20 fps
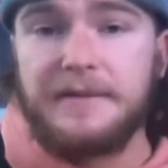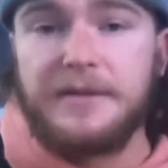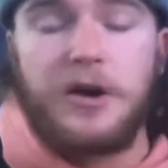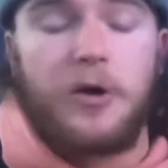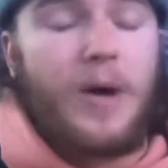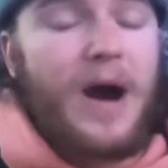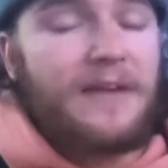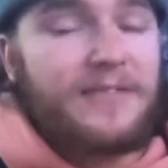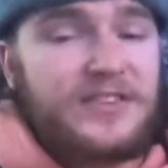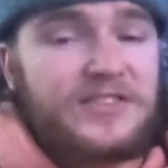You
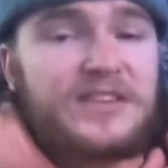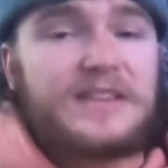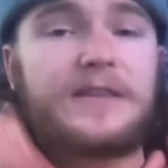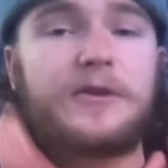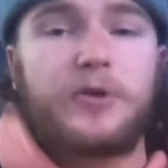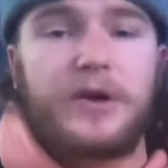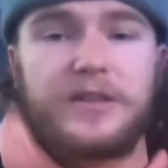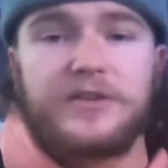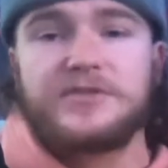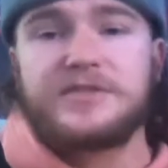know, obviously the
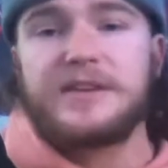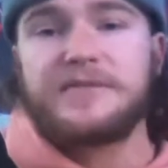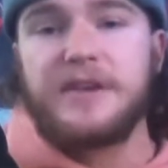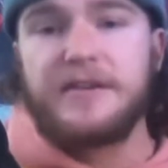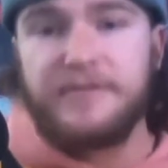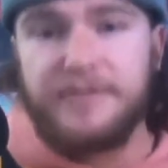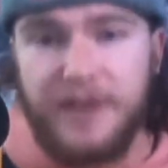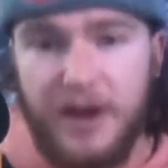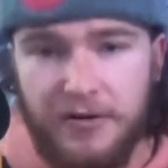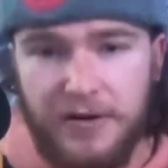Oilers have a
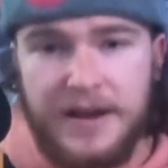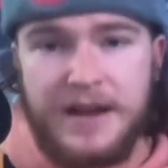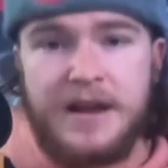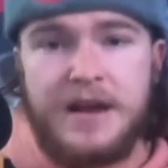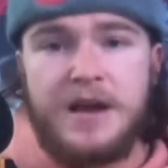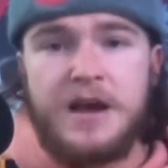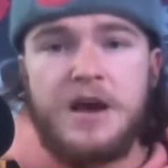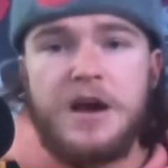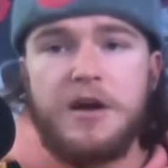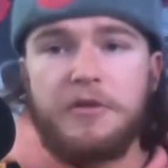very
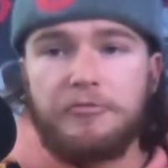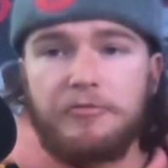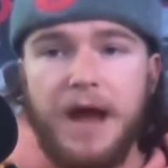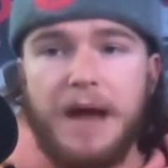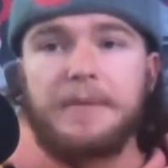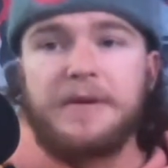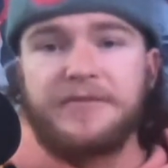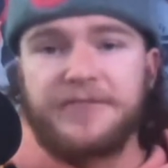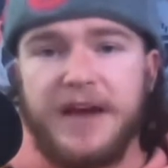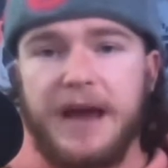
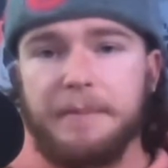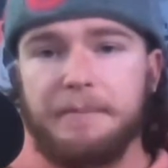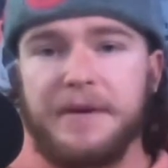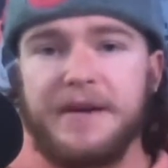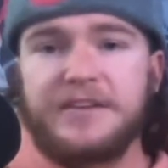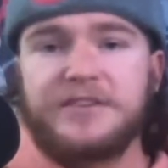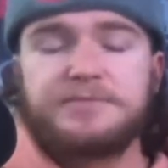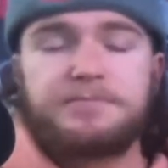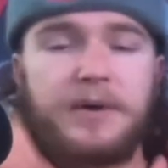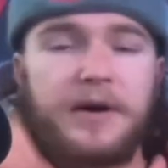rabid fan
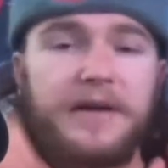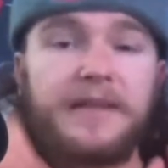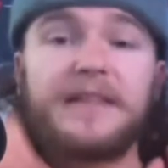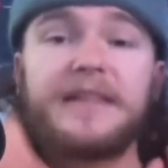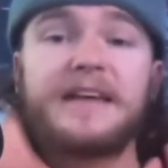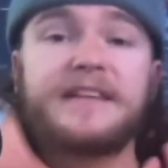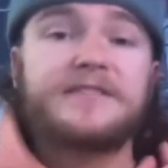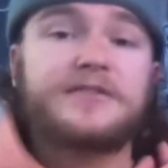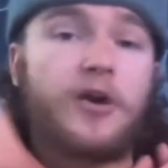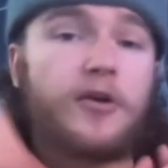base, but
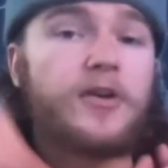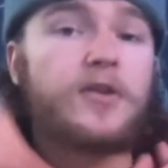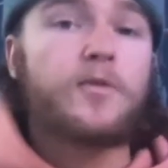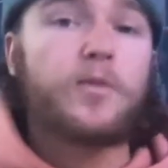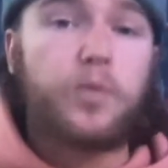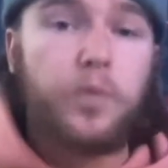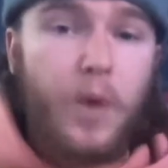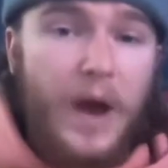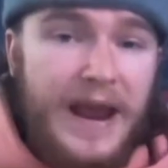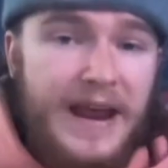it started
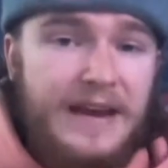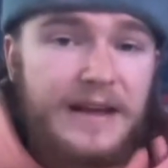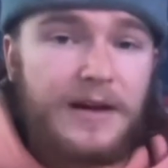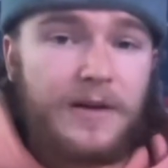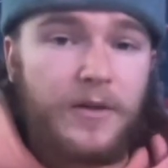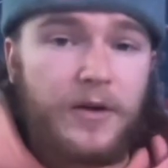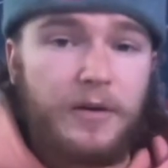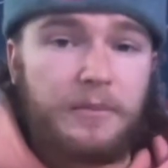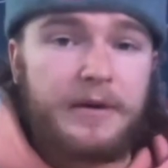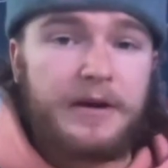waning a
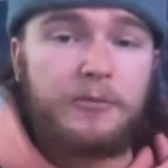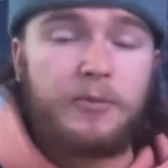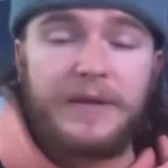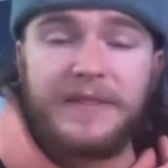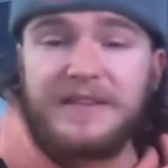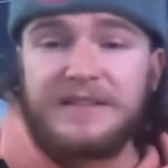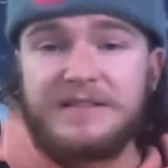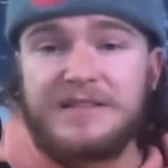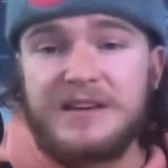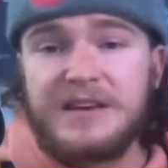little bit when
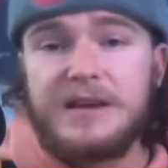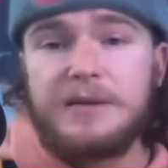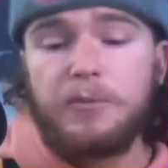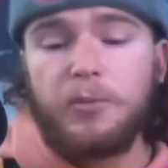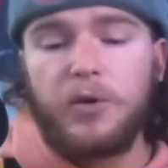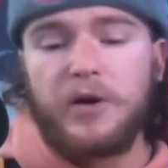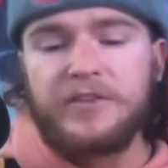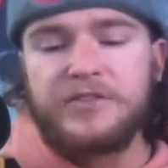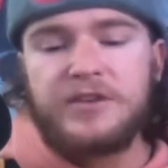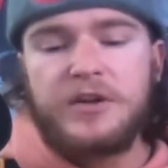the team
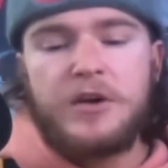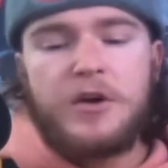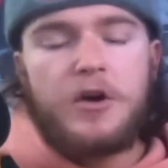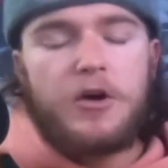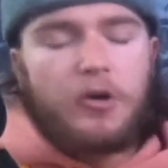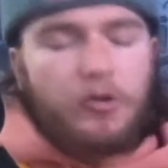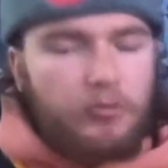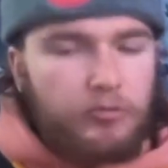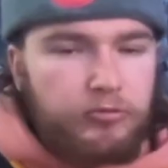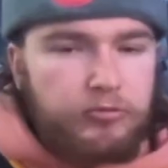was
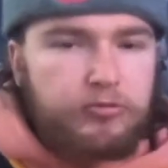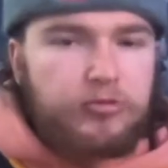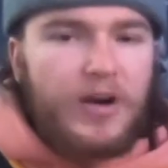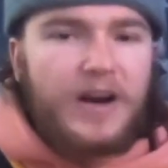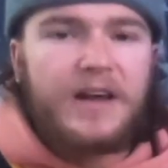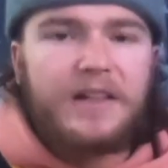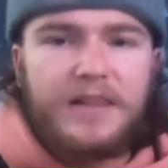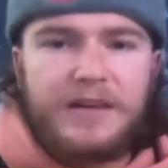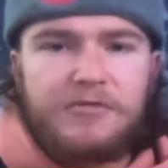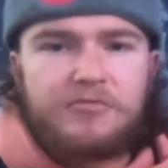
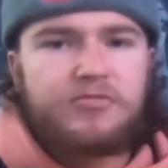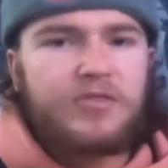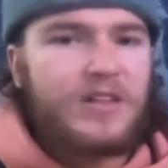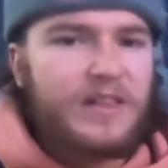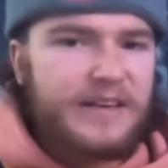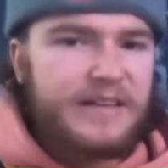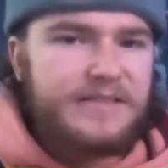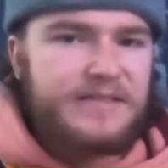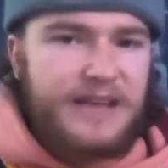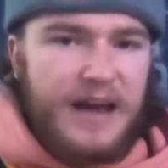really,
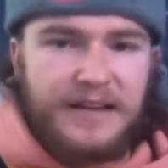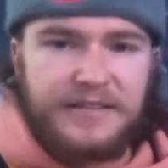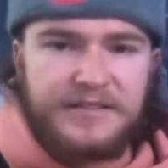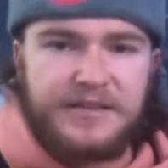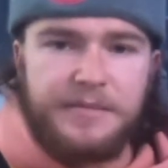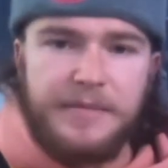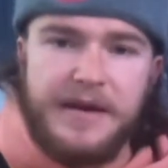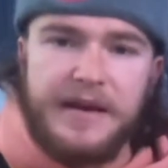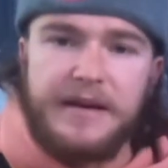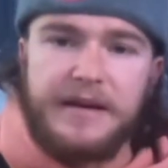really
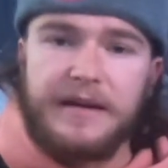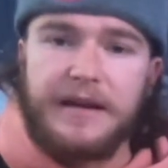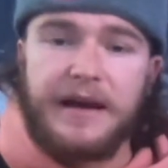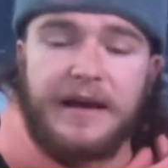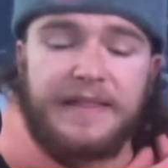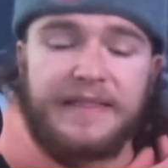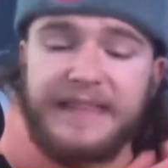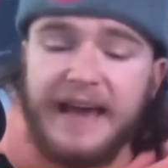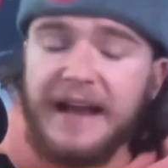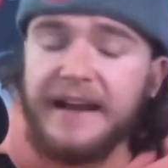decimated.
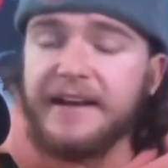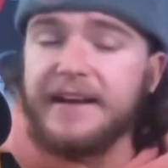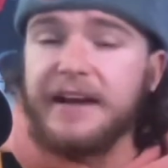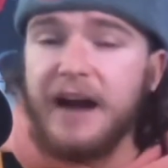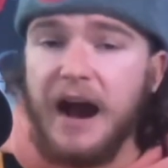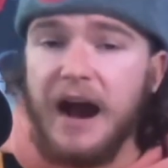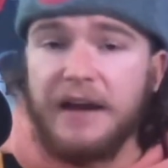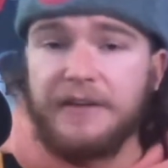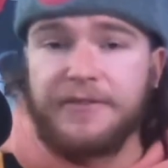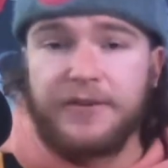And thank
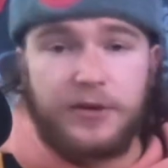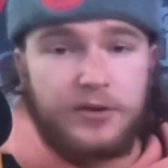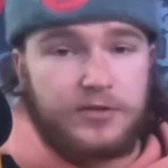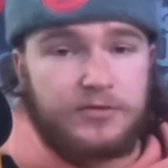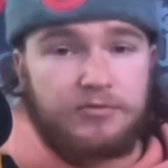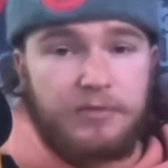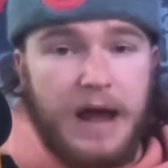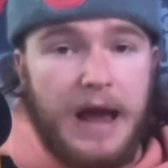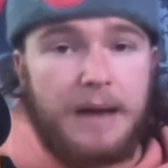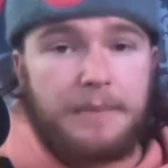God for
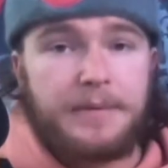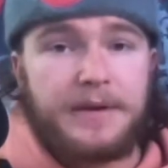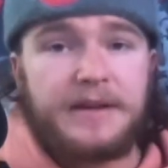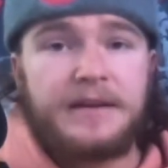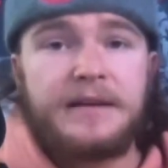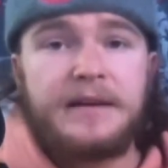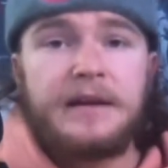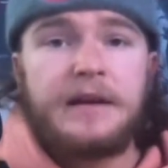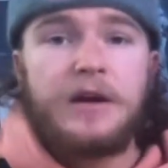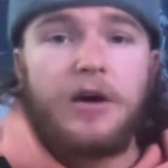those
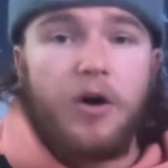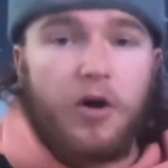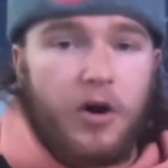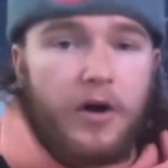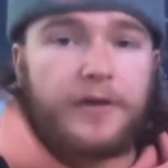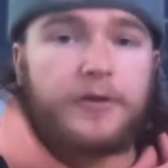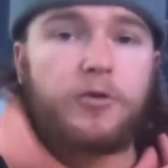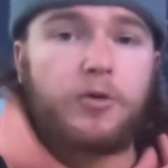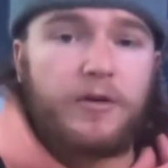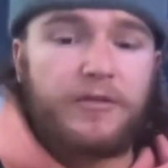rabid,
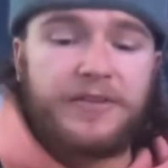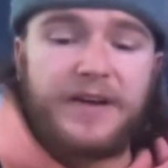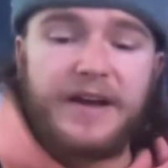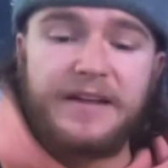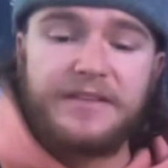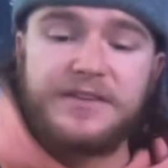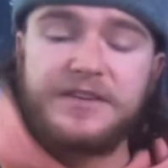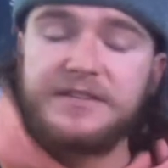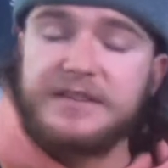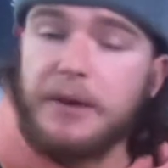hardcore
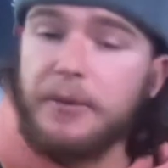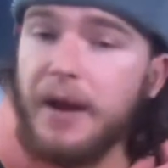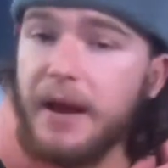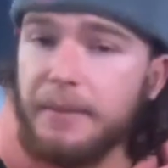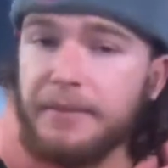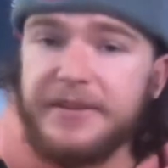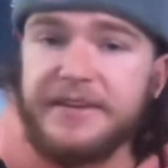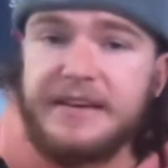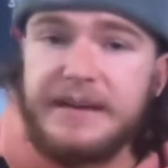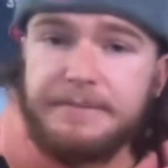fans because they were
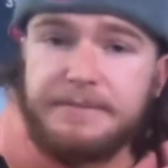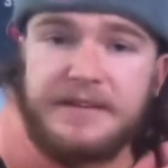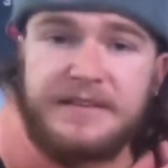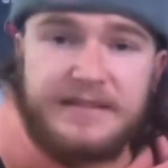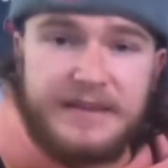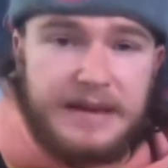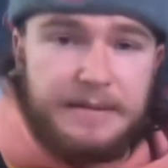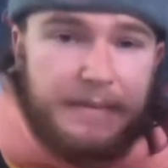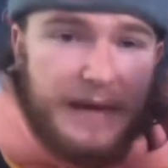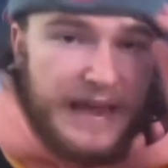able to keep the
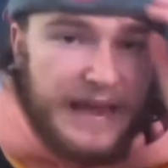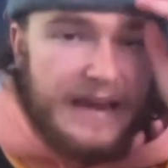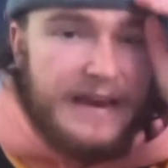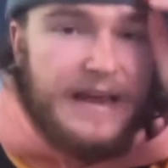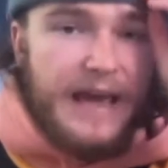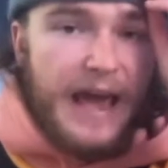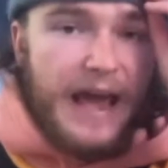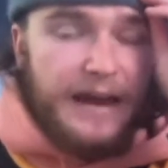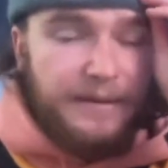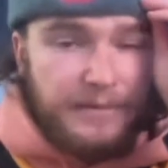team in
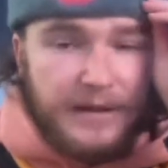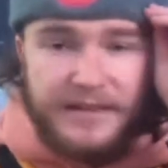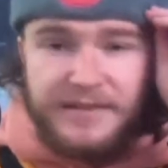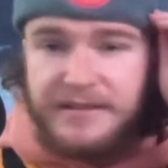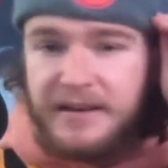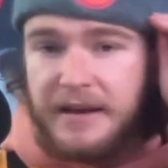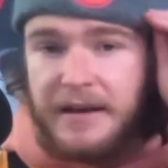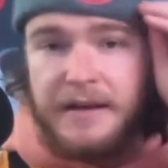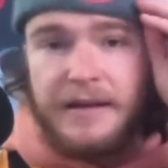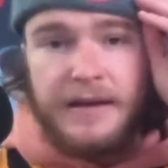
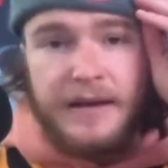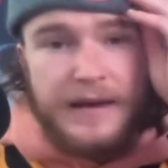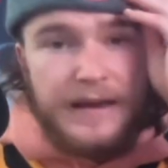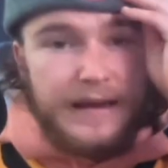Edmonton.